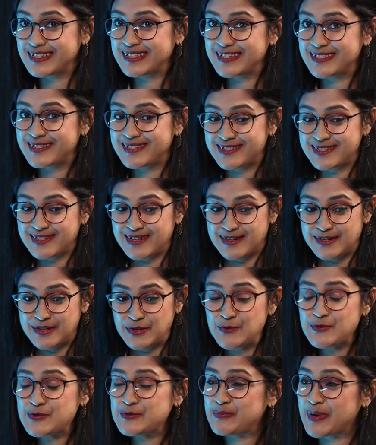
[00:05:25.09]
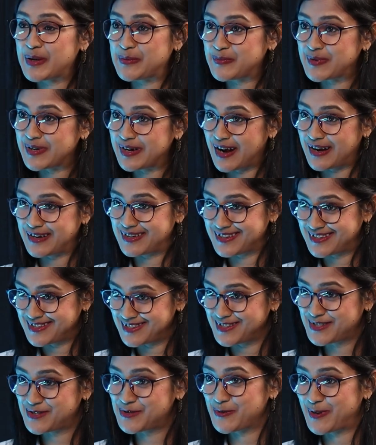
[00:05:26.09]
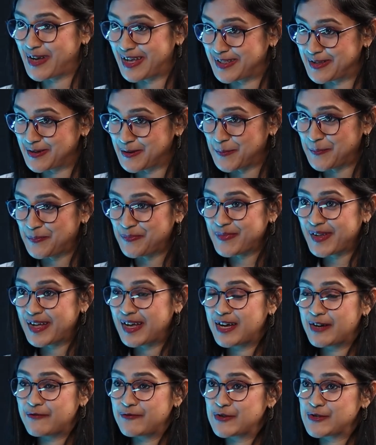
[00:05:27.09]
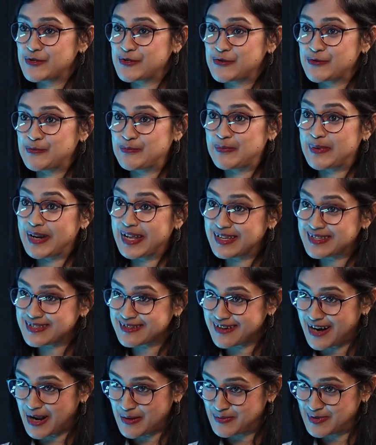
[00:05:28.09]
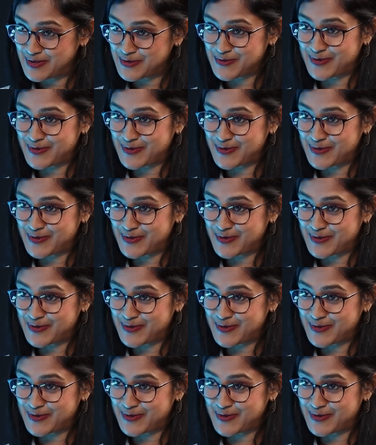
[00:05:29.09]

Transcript: these newspaper articles together. We used to play Scrabble